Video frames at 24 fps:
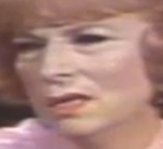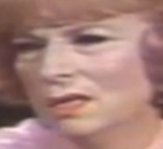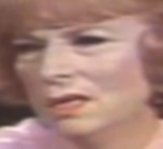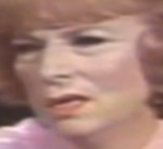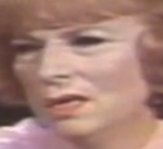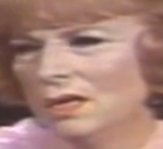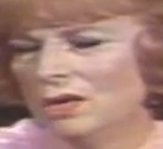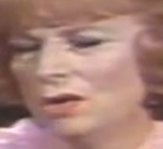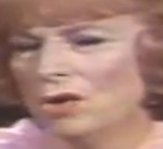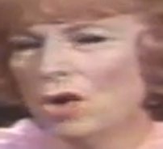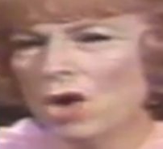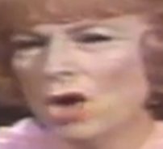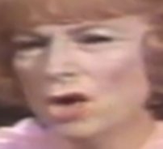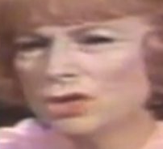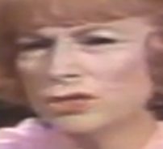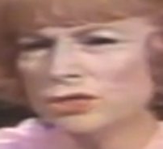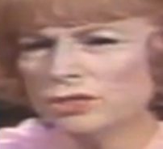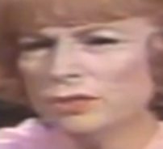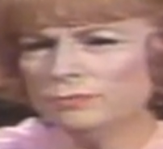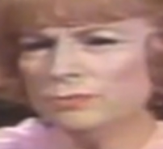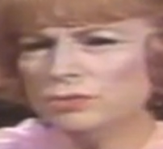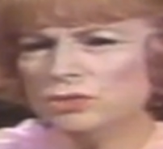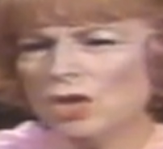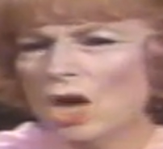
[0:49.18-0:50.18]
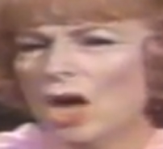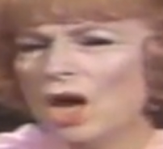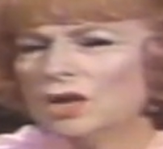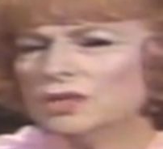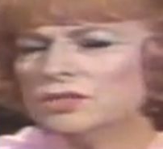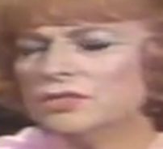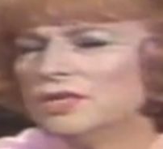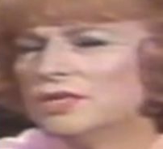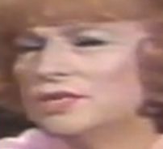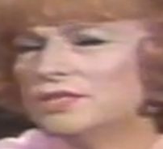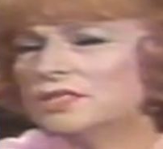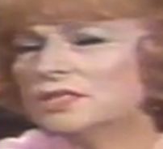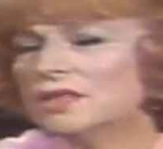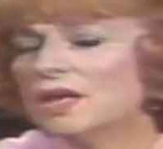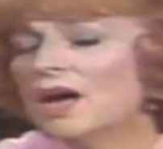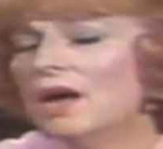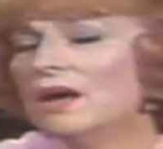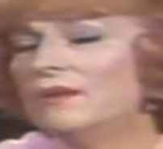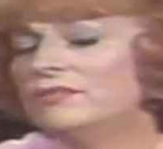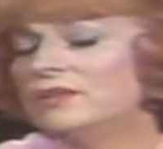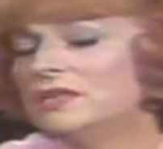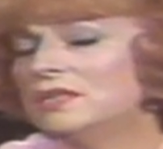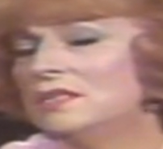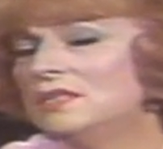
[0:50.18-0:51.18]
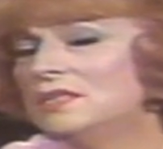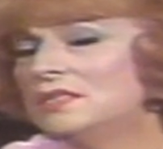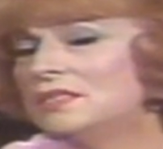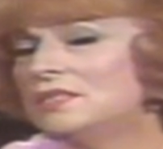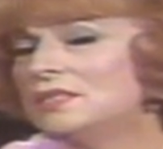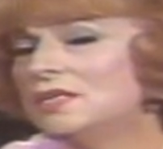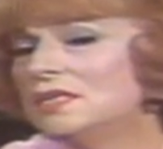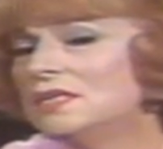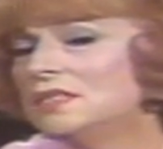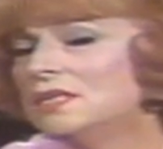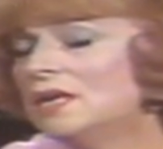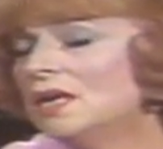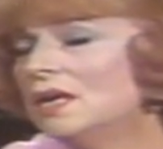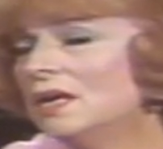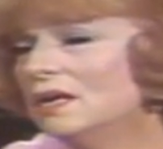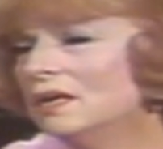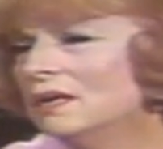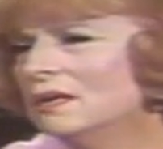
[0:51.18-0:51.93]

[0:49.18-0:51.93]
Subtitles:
An awesome darkness covered the city,